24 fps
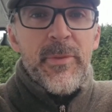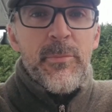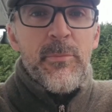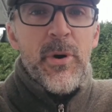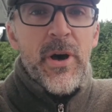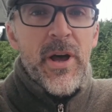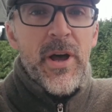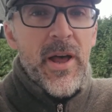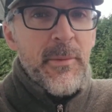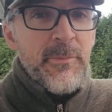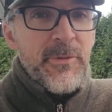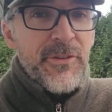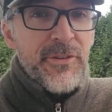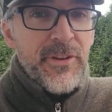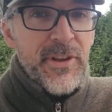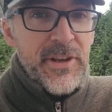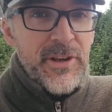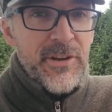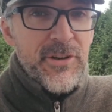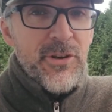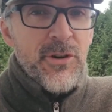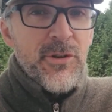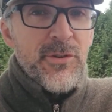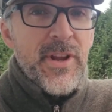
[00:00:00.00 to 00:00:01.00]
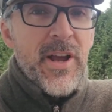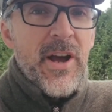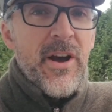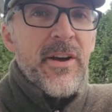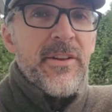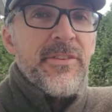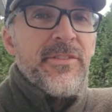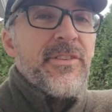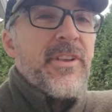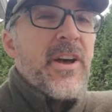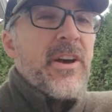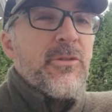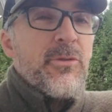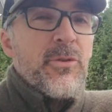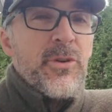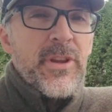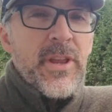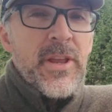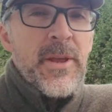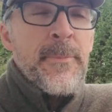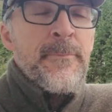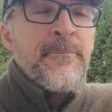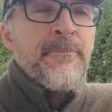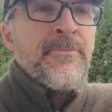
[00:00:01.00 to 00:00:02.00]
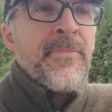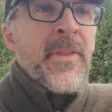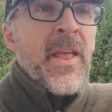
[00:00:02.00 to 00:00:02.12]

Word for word: But I'm just letting you know now, it's not really